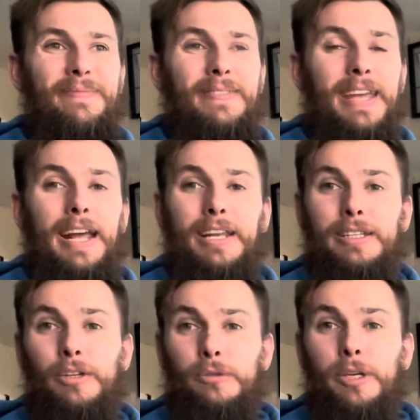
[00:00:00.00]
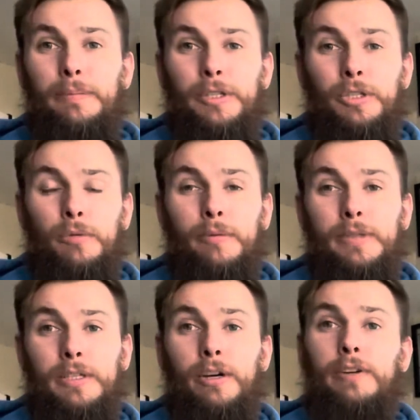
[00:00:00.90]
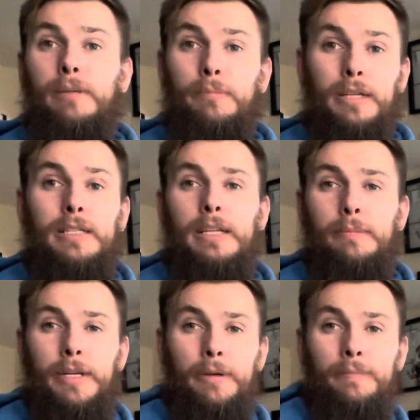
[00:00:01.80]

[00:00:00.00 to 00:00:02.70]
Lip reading: Any new topics you want me to cover, please let me know.